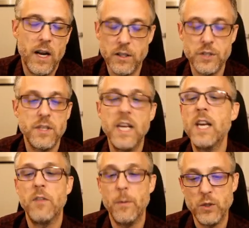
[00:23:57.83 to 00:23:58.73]
I'll just
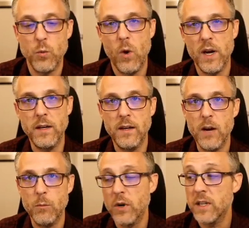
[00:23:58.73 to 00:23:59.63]
think of them as one
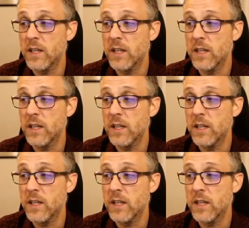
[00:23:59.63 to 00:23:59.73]
output